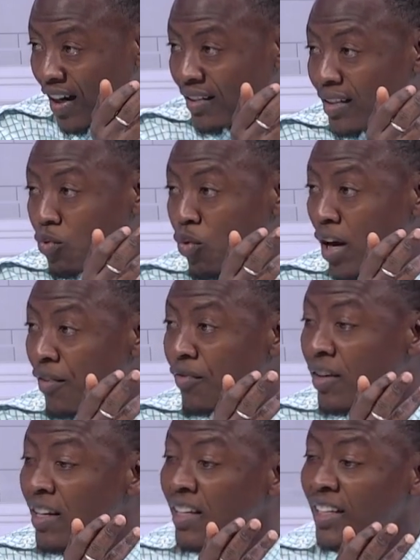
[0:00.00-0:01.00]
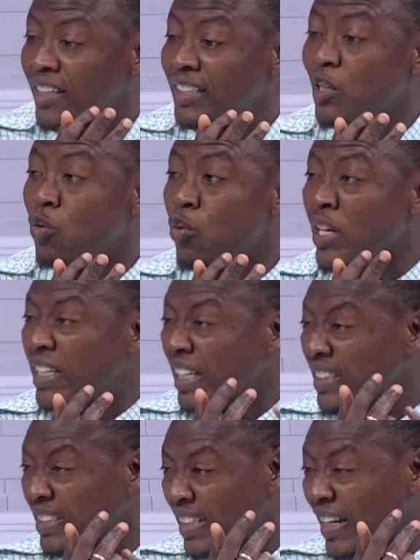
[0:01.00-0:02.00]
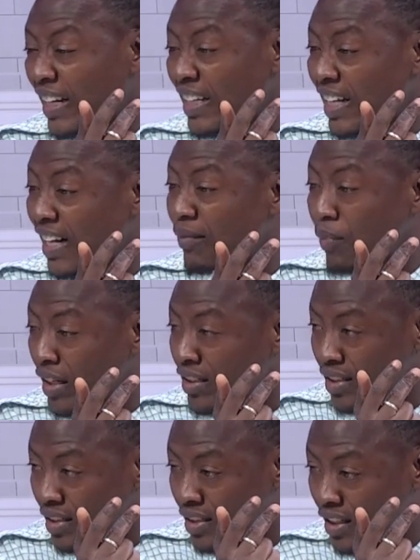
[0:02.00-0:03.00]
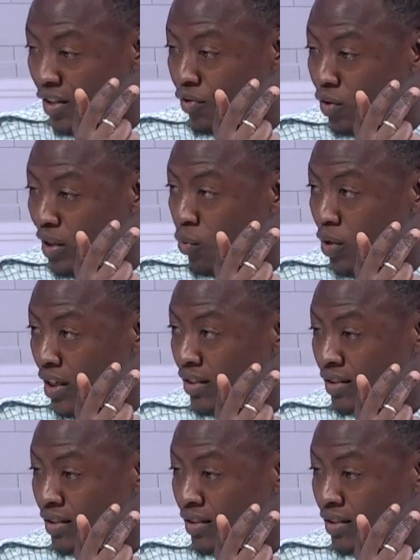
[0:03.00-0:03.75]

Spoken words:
think we have the weakest technical bench, if not the weakest,